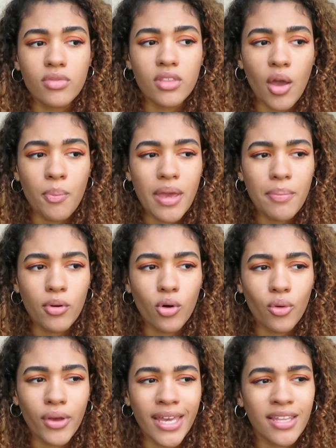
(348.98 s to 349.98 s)
no
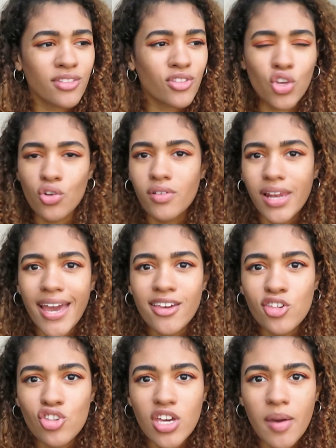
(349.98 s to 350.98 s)
people in new
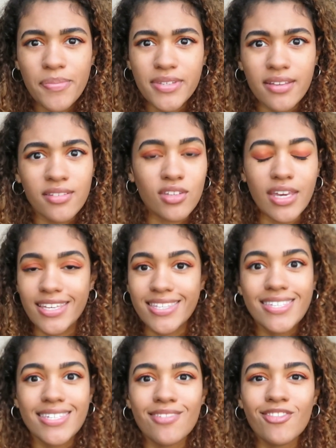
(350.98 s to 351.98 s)
relationships and
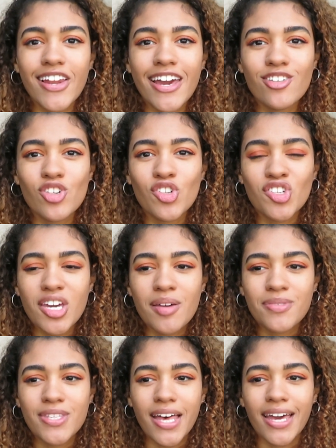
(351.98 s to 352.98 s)
existing
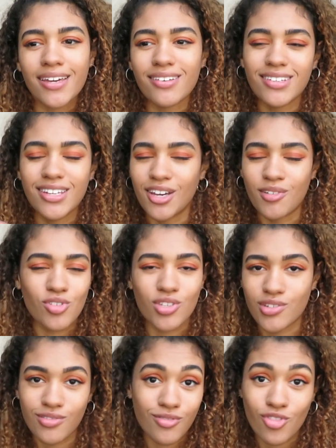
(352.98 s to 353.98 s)
relationships like you know
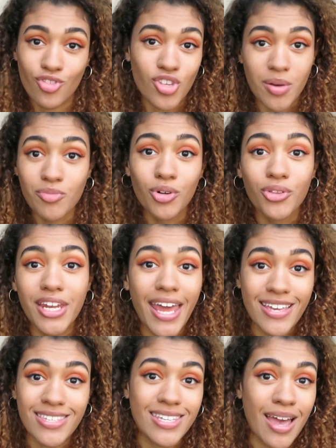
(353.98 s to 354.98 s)
just general the
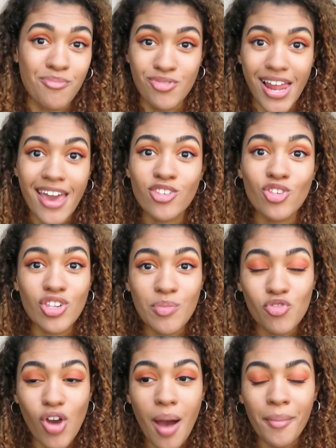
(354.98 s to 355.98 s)
next step
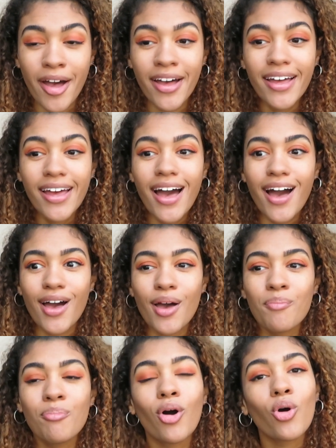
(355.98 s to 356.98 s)
relationship drama
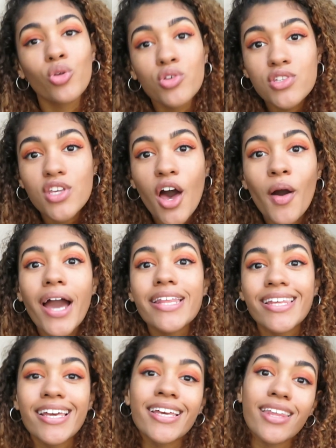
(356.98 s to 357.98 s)
um, but also i
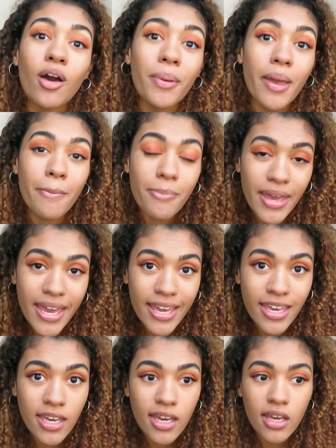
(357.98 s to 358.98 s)
think there'll be a
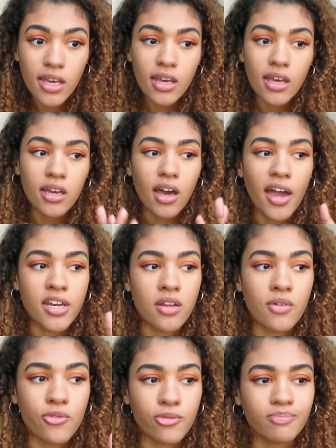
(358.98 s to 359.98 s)
big kind
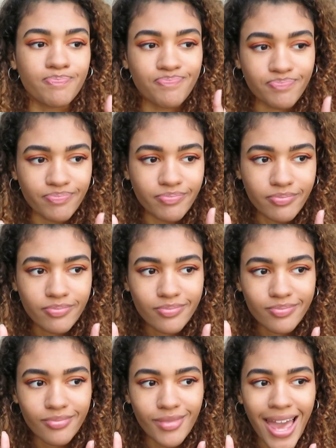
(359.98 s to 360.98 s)
of
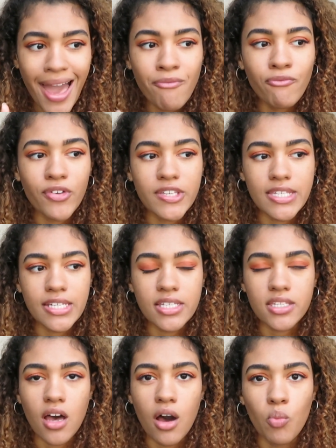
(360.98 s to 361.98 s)

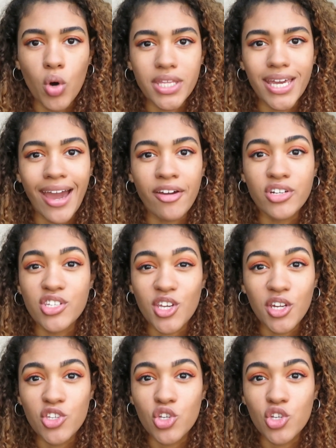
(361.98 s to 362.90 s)
emphasis on what the characters are going